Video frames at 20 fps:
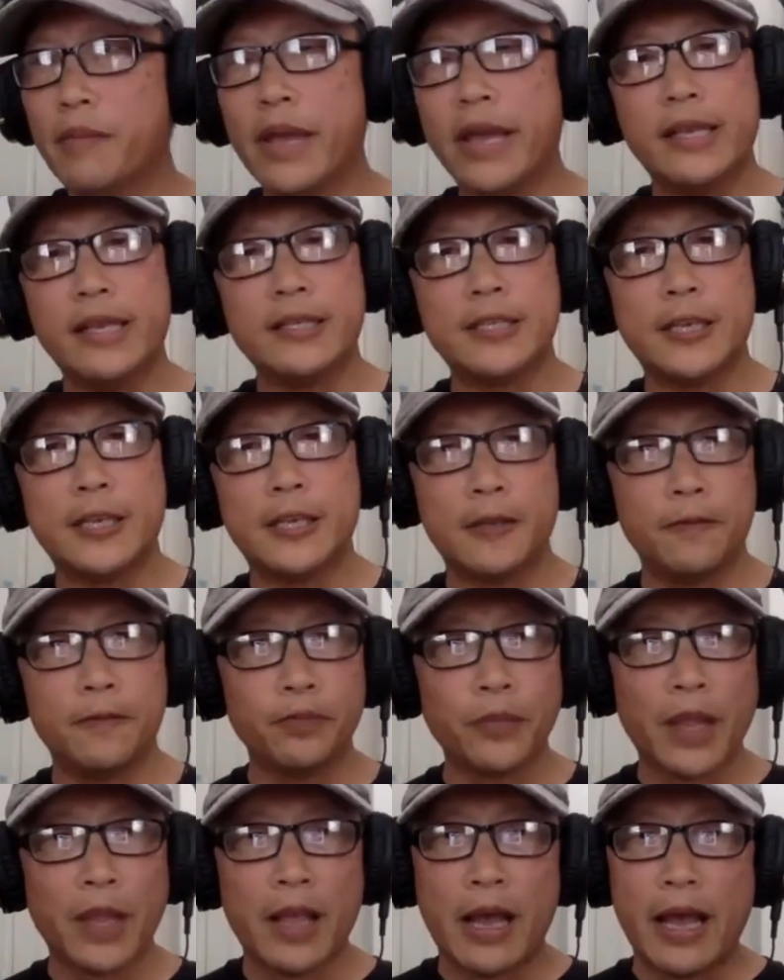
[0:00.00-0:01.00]

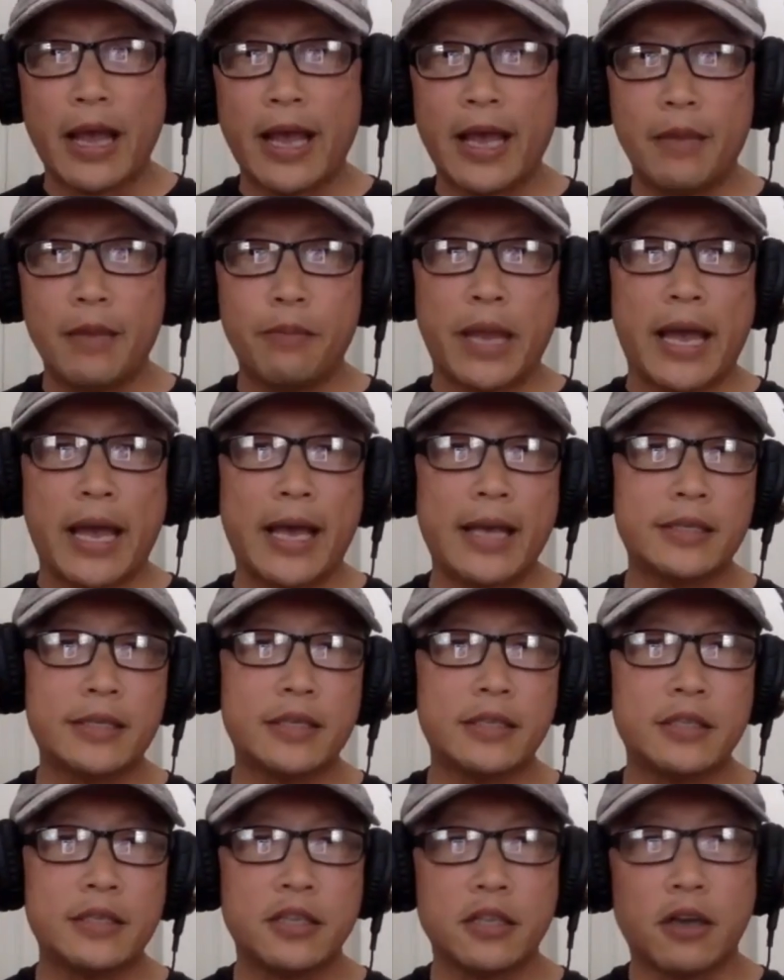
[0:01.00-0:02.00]
amazing I had
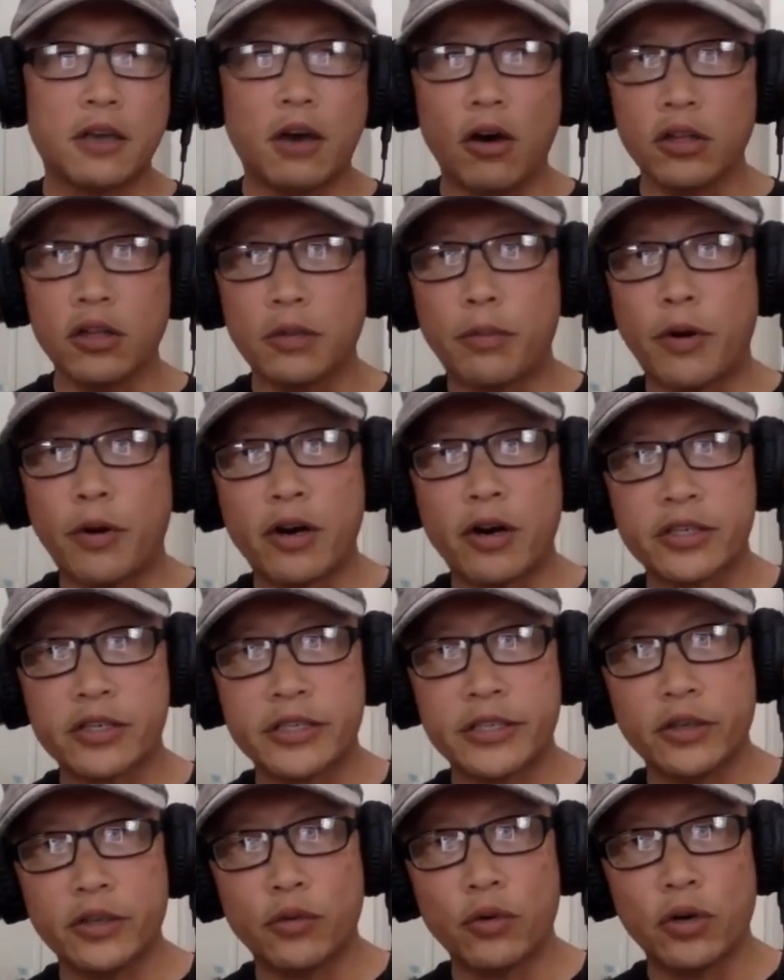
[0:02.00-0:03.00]
passes to the, all the parks
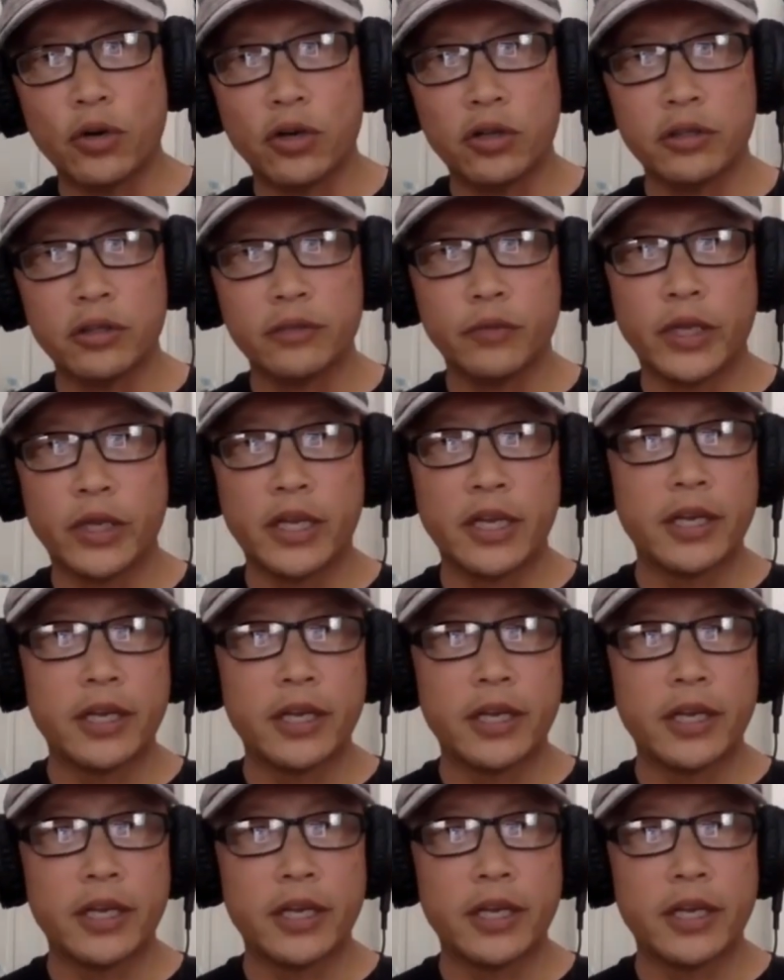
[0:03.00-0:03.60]
in the world we